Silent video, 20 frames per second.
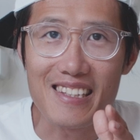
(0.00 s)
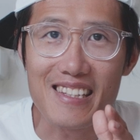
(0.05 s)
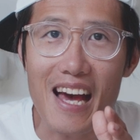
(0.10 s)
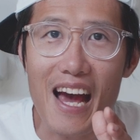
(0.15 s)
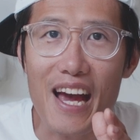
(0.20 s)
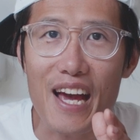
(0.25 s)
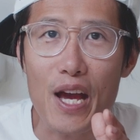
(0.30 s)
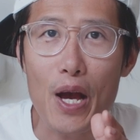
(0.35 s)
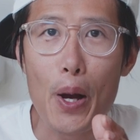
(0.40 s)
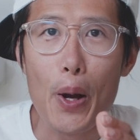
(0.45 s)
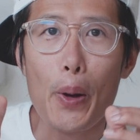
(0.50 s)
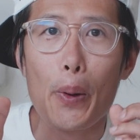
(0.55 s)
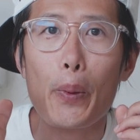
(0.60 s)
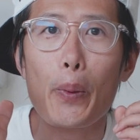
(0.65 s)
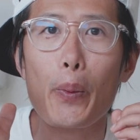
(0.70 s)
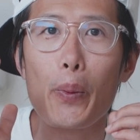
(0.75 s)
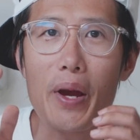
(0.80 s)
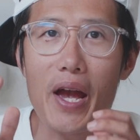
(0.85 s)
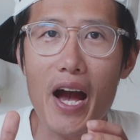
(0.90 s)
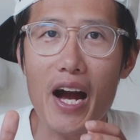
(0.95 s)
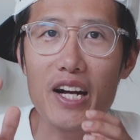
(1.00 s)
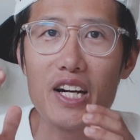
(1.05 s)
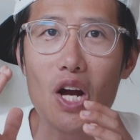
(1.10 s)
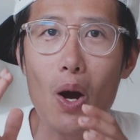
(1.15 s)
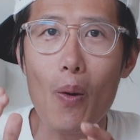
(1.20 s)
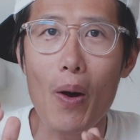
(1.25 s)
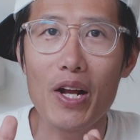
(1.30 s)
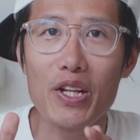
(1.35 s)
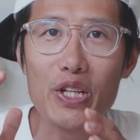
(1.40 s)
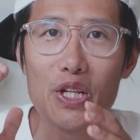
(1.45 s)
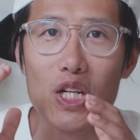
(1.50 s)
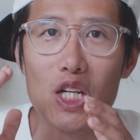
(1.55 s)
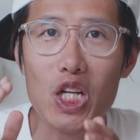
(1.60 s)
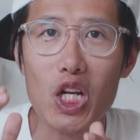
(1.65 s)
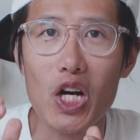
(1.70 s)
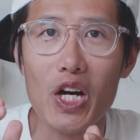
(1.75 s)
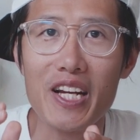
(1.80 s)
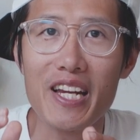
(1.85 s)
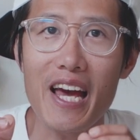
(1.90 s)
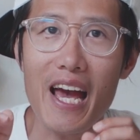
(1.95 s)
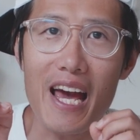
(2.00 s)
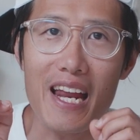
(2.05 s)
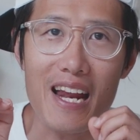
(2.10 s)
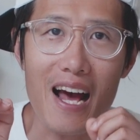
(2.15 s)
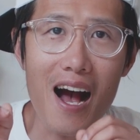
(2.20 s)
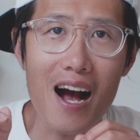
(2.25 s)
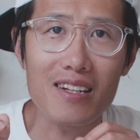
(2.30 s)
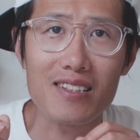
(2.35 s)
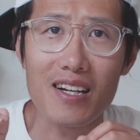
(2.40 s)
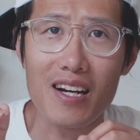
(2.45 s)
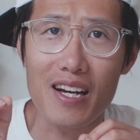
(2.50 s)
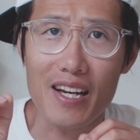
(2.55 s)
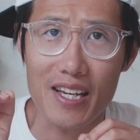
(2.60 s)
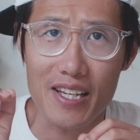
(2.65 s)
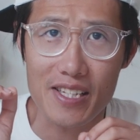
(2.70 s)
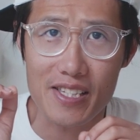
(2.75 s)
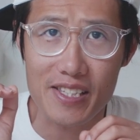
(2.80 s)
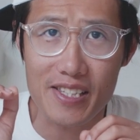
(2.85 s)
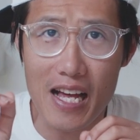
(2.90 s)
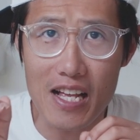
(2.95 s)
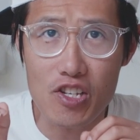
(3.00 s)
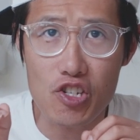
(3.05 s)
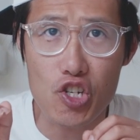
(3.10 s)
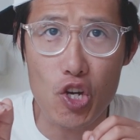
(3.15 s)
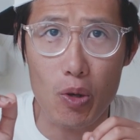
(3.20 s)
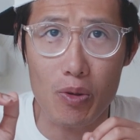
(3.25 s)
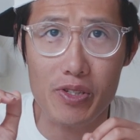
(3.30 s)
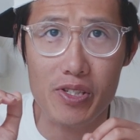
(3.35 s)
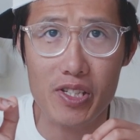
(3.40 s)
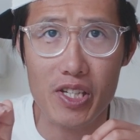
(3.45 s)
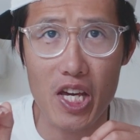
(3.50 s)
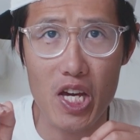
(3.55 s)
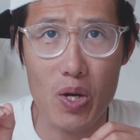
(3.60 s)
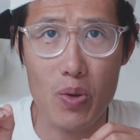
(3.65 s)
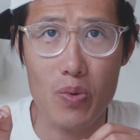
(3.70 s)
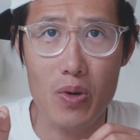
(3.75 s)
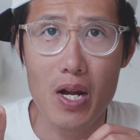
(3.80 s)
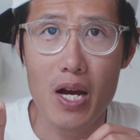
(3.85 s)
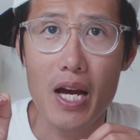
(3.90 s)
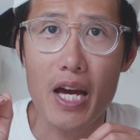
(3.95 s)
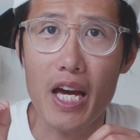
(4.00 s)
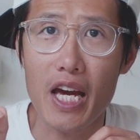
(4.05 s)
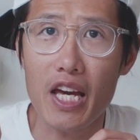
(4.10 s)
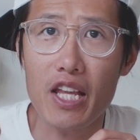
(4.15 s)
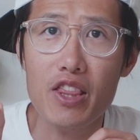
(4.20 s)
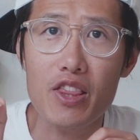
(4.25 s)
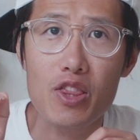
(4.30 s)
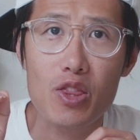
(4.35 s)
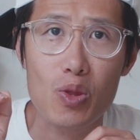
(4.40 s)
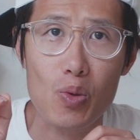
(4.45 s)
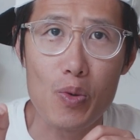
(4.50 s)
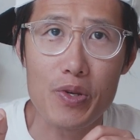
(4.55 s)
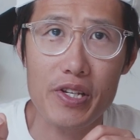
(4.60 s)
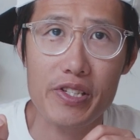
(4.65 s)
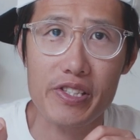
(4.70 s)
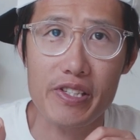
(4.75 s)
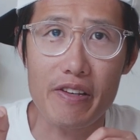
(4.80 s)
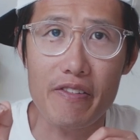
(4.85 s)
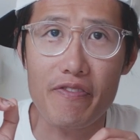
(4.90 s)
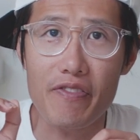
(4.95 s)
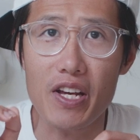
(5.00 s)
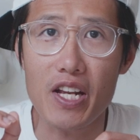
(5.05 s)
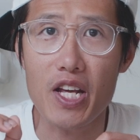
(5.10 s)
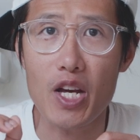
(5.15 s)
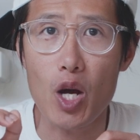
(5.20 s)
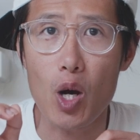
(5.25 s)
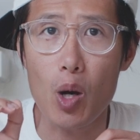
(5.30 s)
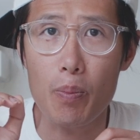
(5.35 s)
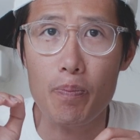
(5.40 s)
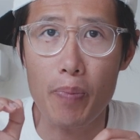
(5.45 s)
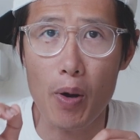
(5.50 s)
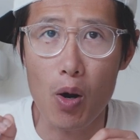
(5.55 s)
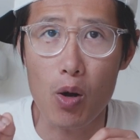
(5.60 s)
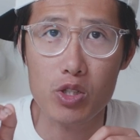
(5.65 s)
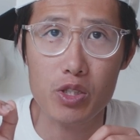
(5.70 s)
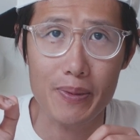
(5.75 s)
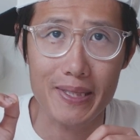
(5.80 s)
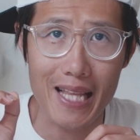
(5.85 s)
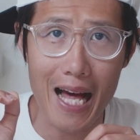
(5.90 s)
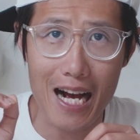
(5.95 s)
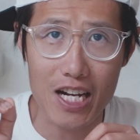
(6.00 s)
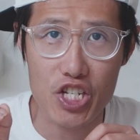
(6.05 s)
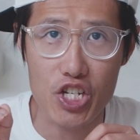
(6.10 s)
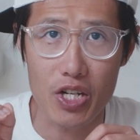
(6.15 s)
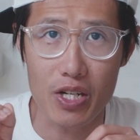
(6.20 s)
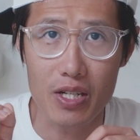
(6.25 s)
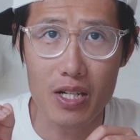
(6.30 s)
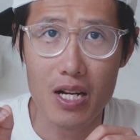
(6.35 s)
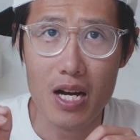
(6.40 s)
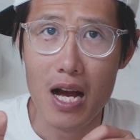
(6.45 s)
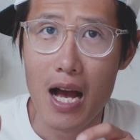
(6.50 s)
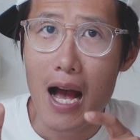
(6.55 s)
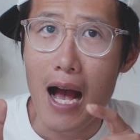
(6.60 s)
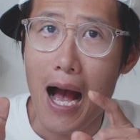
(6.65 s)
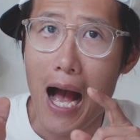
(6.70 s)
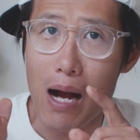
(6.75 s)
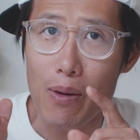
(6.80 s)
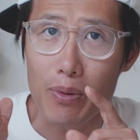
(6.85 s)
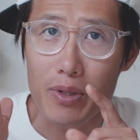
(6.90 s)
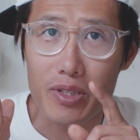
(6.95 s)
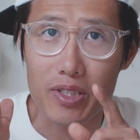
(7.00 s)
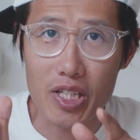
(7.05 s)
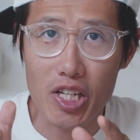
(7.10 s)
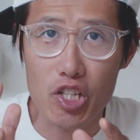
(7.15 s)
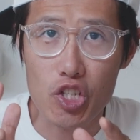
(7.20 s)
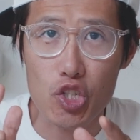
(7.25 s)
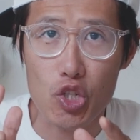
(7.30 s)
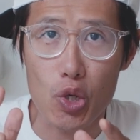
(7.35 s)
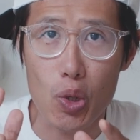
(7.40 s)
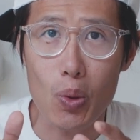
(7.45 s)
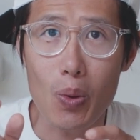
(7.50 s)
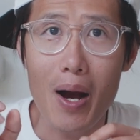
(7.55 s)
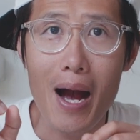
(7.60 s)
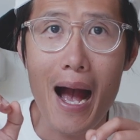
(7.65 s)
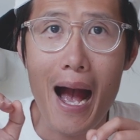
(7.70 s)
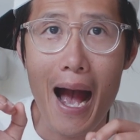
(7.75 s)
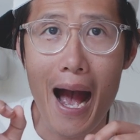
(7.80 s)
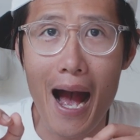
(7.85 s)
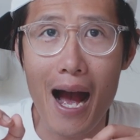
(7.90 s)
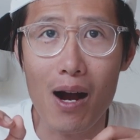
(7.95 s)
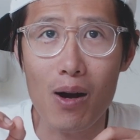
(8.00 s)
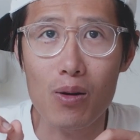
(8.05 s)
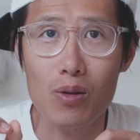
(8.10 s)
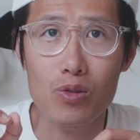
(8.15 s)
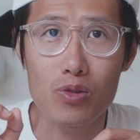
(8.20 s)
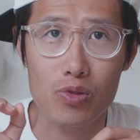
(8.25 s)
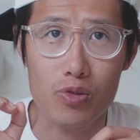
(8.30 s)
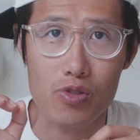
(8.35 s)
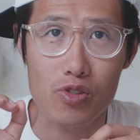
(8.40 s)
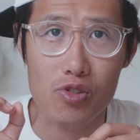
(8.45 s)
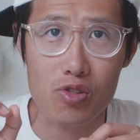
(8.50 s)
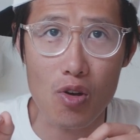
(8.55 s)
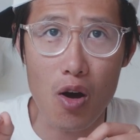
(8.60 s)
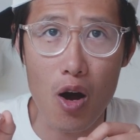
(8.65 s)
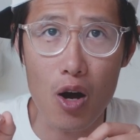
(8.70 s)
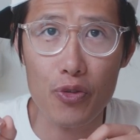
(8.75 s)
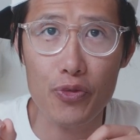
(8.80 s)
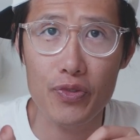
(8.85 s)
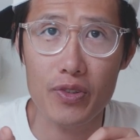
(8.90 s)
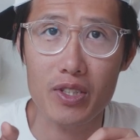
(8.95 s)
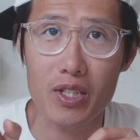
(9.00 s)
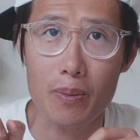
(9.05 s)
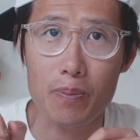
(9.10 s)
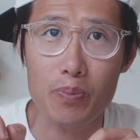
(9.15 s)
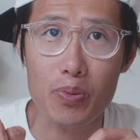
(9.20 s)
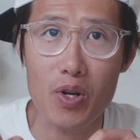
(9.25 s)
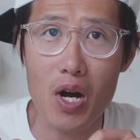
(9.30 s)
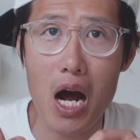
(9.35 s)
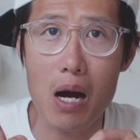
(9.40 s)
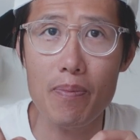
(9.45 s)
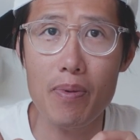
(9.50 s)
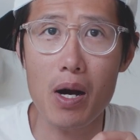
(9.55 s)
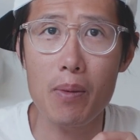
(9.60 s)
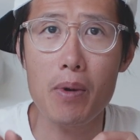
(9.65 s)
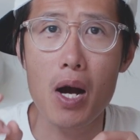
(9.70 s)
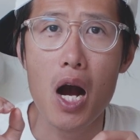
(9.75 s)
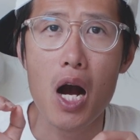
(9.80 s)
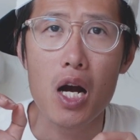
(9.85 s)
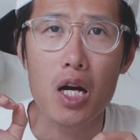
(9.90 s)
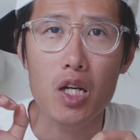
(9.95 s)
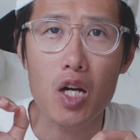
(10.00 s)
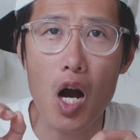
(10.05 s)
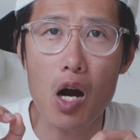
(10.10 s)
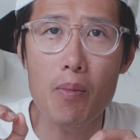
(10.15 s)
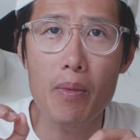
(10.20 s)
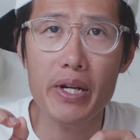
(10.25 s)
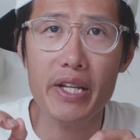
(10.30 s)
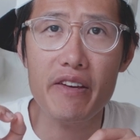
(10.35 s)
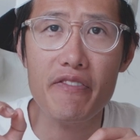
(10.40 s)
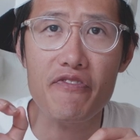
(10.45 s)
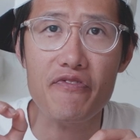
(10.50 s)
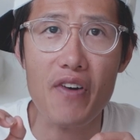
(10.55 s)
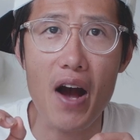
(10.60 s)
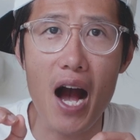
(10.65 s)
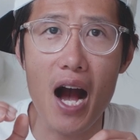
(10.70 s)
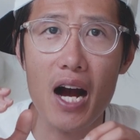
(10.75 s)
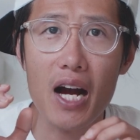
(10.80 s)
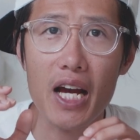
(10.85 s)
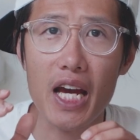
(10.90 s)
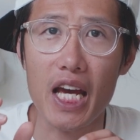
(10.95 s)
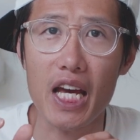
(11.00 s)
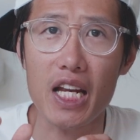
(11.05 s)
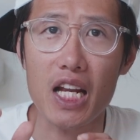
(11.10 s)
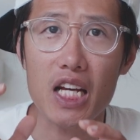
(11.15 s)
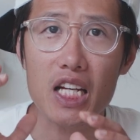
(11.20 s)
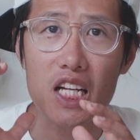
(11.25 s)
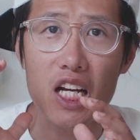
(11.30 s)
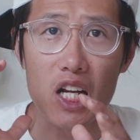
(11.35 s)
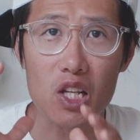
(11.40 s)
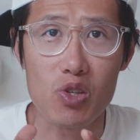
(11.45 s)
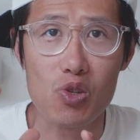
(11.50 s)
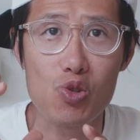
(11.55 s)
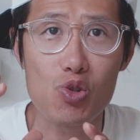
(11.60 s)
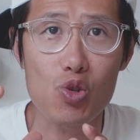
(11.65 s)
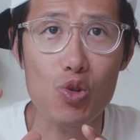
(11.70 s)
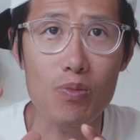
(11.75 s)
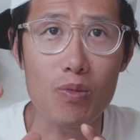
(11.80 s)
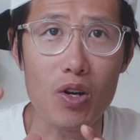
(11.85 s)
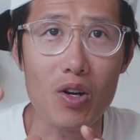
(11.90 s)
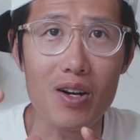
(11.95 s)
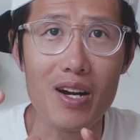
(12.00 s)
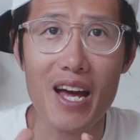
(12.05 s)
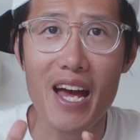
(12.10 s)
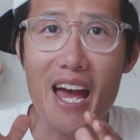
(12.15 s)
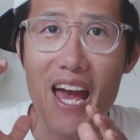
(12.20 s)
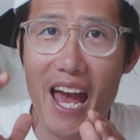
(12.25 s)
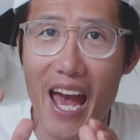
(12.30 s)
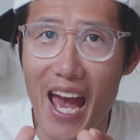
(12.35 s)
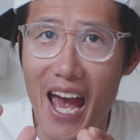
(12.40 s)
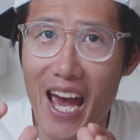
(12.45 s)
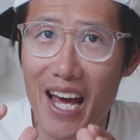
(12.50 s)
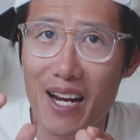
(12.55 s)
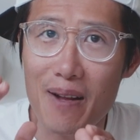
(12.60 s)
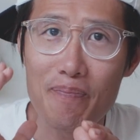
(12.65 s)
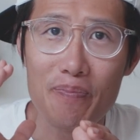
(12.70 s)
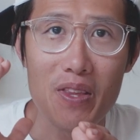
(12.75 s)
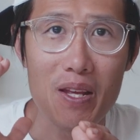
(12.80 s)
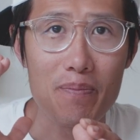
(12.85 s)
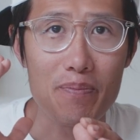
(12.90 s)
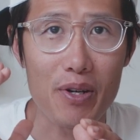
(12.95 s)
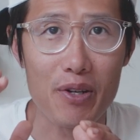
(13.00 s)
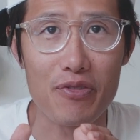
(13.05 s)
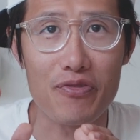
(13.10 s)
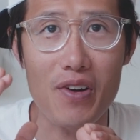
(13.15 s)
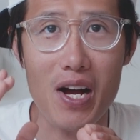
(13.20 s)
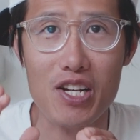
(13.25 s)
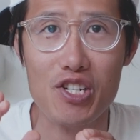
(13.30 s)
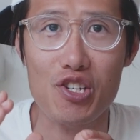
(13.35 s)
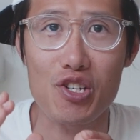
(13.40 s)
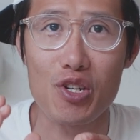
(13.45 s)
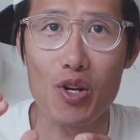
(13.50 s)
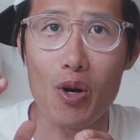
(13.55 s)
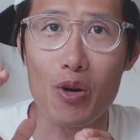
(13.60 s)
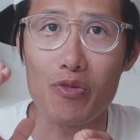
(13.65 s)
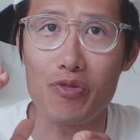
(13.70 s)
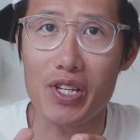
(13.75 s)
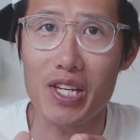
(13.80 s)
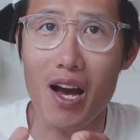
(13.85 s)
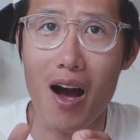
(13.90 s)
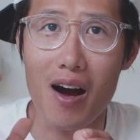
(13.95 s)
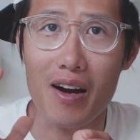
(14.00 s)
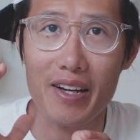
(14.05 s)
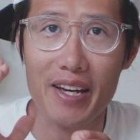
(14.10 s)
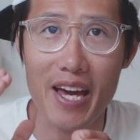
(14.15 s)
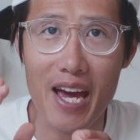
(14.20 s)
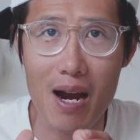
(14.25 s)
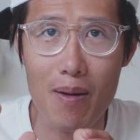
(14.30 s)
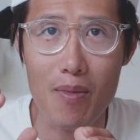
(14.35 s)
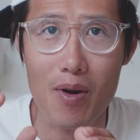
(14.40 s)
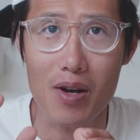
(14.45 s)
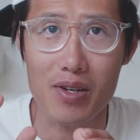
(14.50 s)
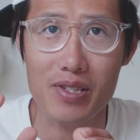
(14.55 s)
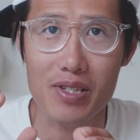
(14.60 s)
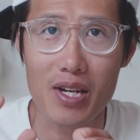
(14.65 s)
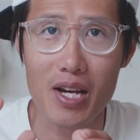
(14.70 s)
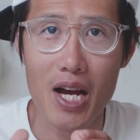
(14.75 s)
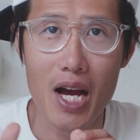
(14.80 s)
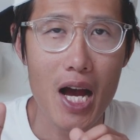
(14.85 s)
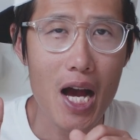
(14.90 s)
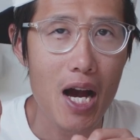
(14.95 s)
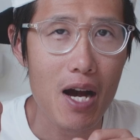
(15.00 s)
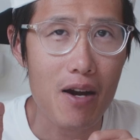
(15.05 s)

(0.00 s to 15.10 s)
Today, we are going to learn another essential skill in 360 video post-production. I will teach you how to solve the problem commonly found in consumer and professional VR cameras,